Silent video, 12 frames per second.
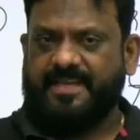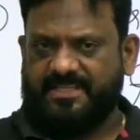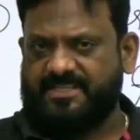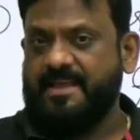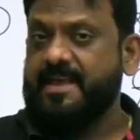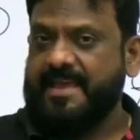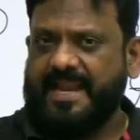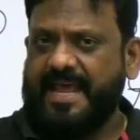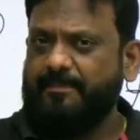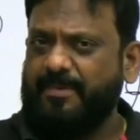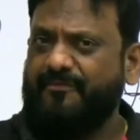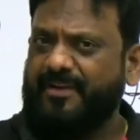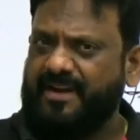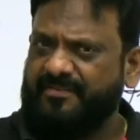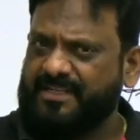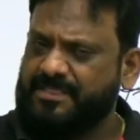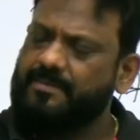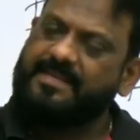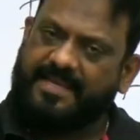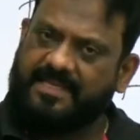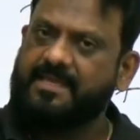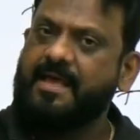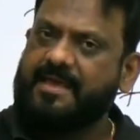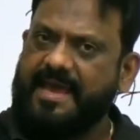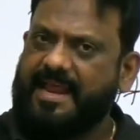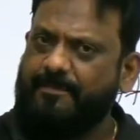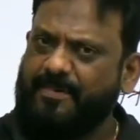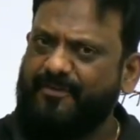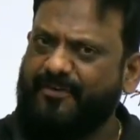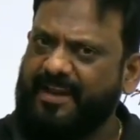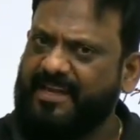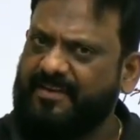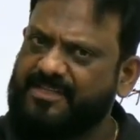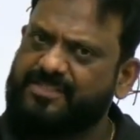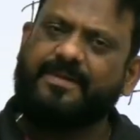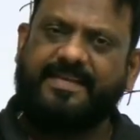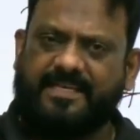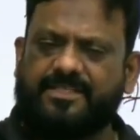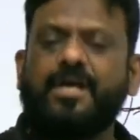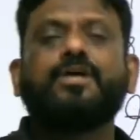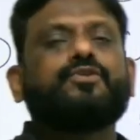Yes. Can I apply for reversible? Yes. Can I apply for irreversible? Yes.